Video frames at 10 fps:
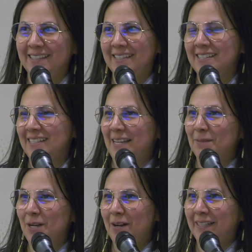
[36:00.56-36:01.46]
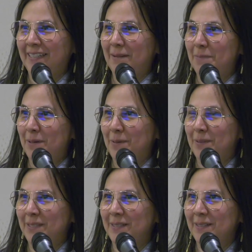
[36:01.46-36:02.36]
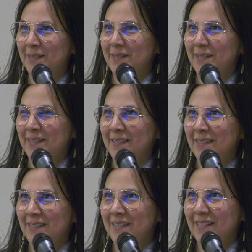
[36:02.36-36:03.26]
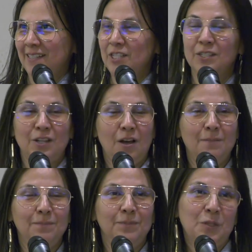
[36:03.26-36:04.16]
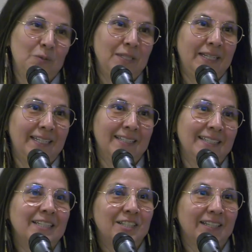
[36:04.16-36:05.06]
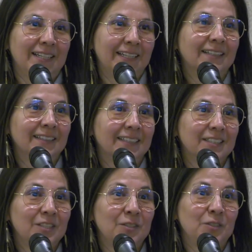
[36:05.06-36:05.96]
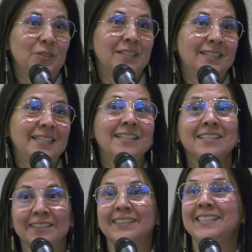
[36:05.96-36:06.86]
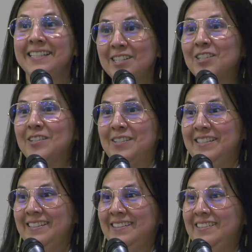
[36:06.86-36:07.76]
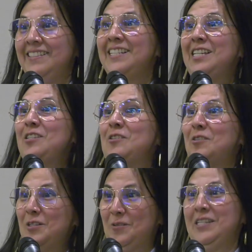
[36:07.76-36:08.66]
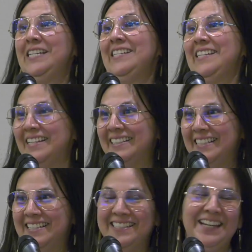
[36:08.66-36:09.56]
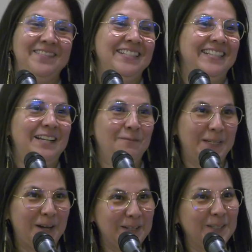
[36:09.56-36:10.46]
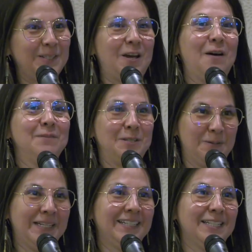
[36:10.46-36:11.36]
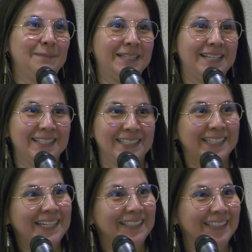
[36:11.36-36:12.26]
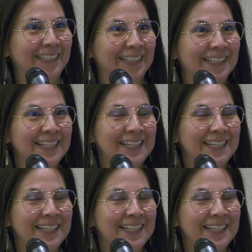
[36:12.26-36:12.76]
this, and I'm talking about stop using and teaching English to TESOL teachers, to teachers who teach English. And I'm just like, we gotta stop doing this because it's killing